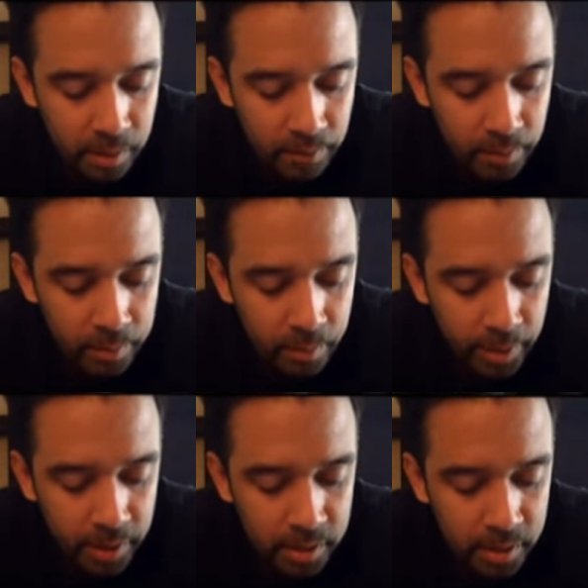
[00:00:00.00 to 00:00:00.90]
The foot
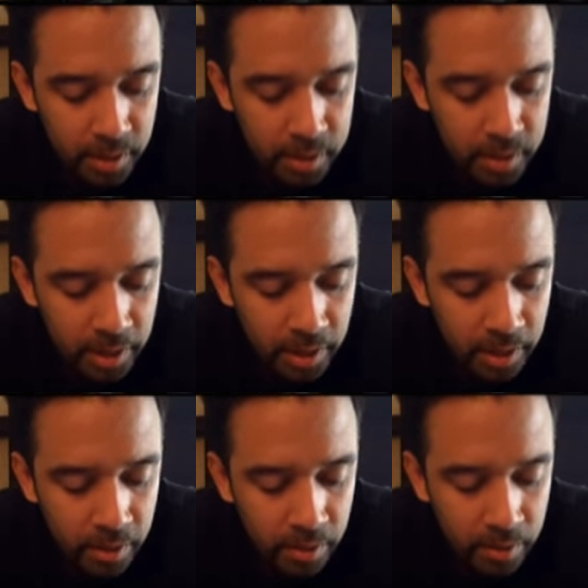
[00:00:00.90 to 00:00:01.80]
brake sends
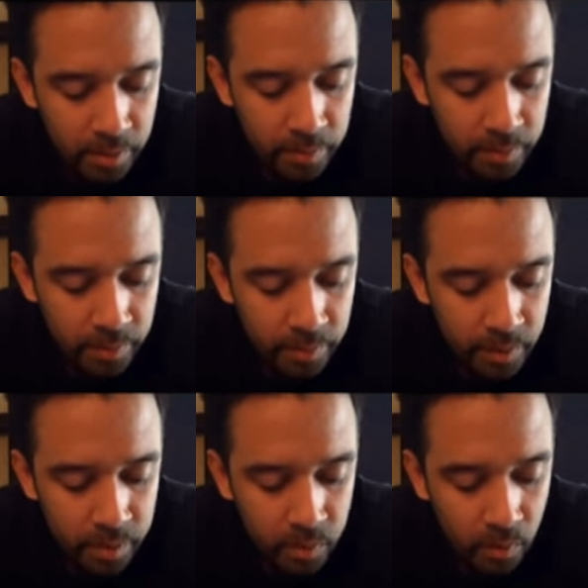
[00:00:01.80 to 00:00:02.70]
air
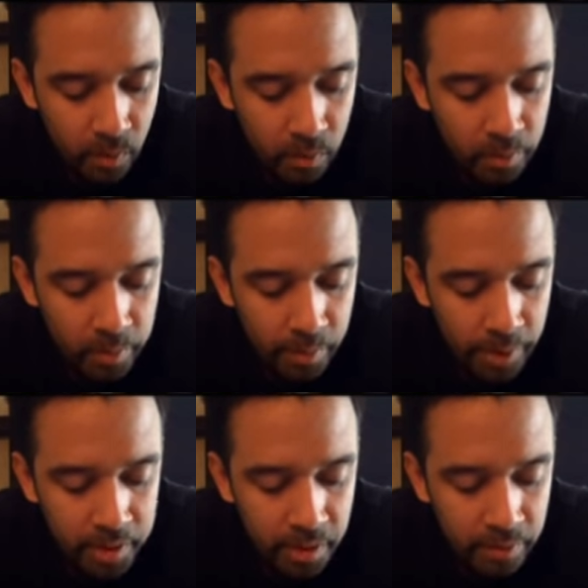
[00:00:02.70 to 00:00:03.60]
to all the
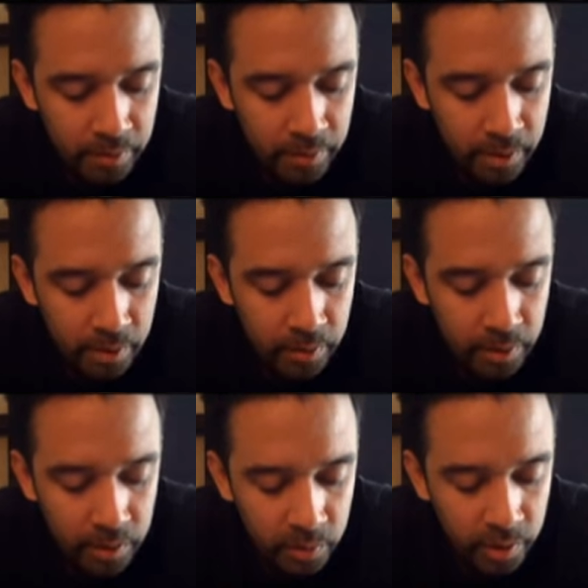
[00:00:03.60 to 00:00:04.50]
brakes on the vehicle,
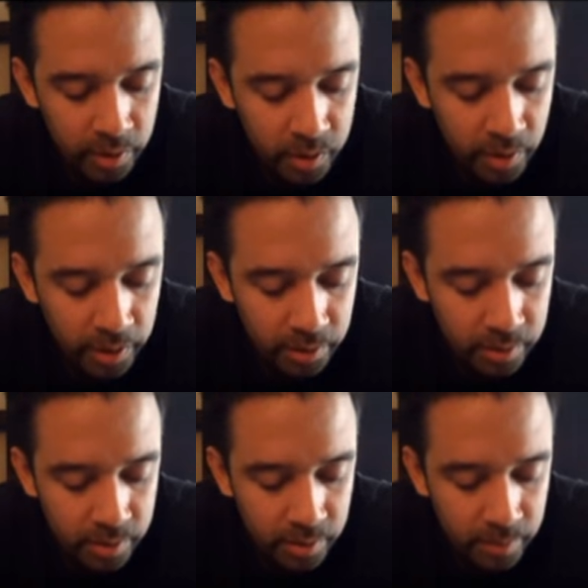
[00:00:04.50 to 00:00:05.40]
including the
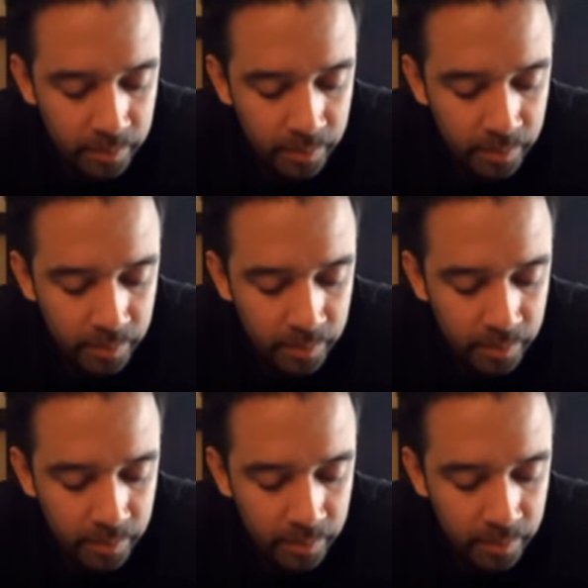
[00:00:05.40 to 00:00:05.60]
trailers.